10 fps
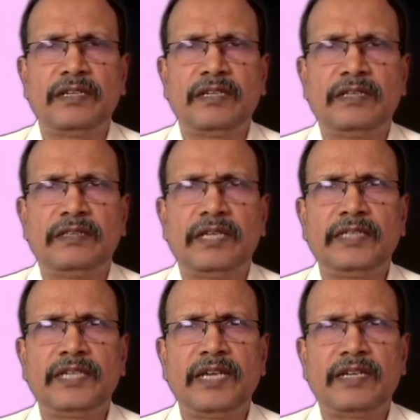the
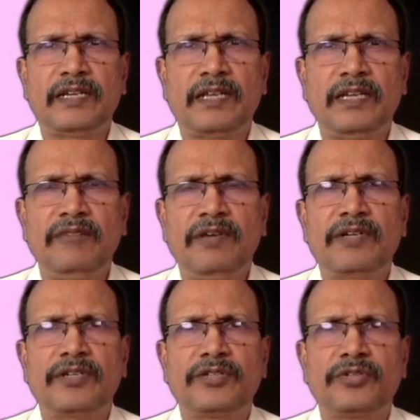entire
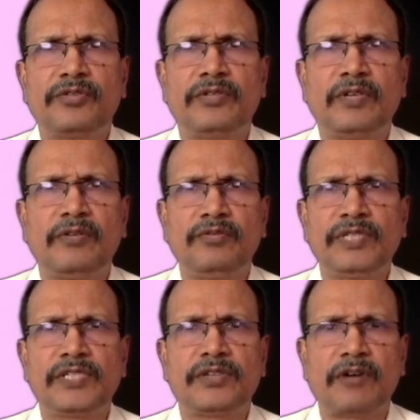liver should lose
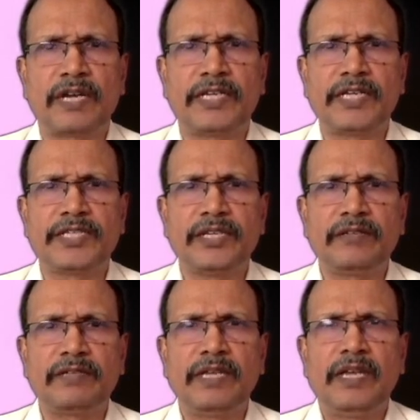its architecture,
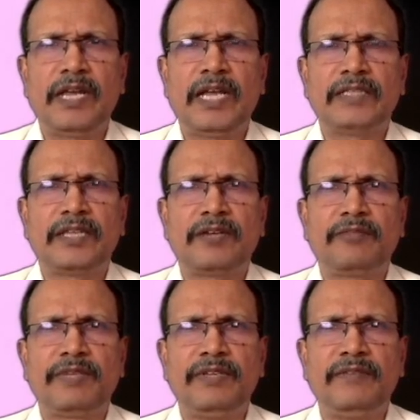and there will
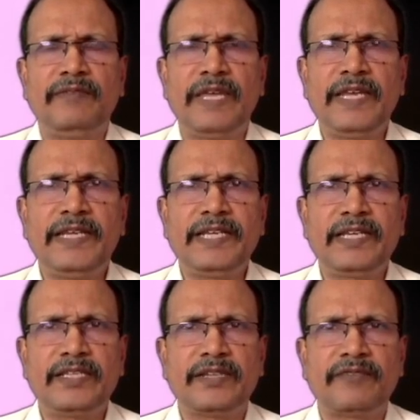be varying
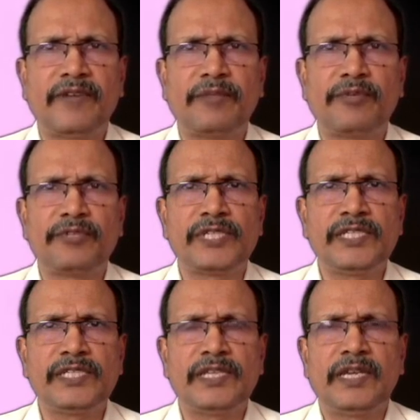degrees of
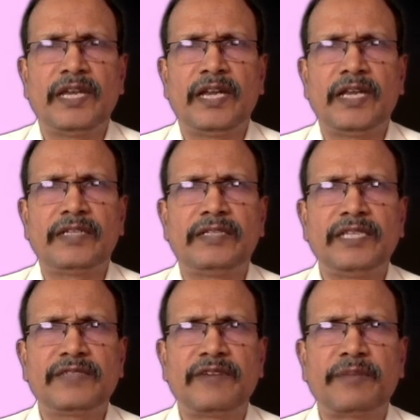fibrosis, and
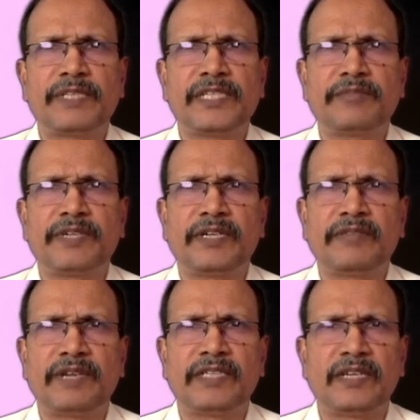these fibrous septa
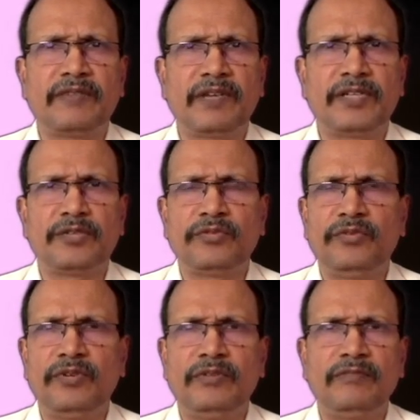divide the liver into
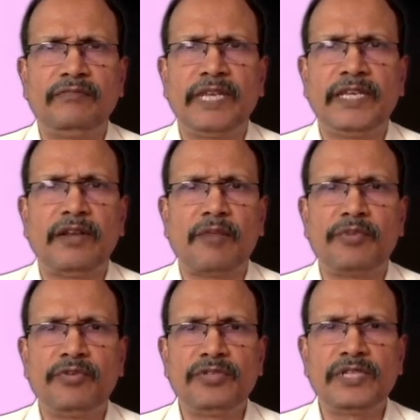many
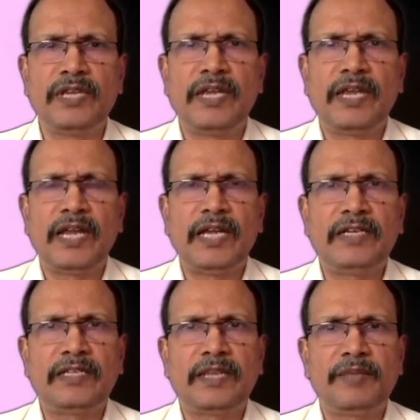lobules, and
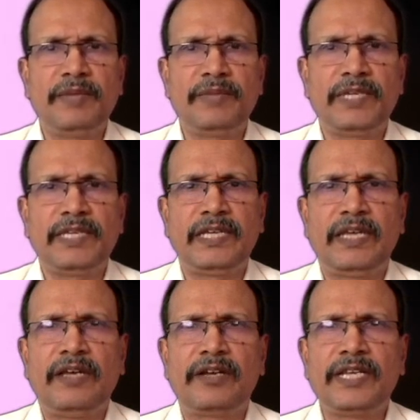there may be
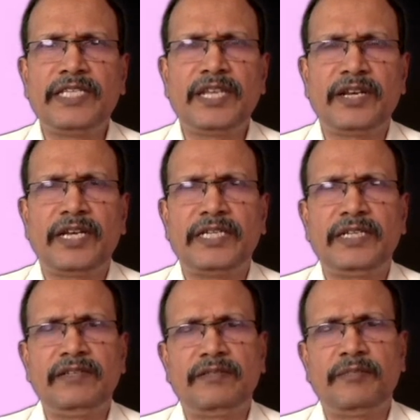
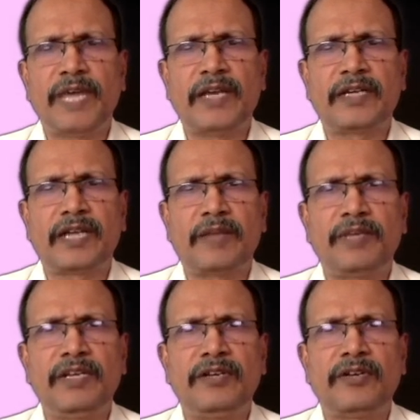regenerating
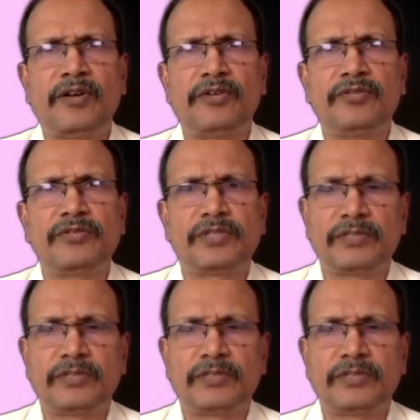parenchymal nodules.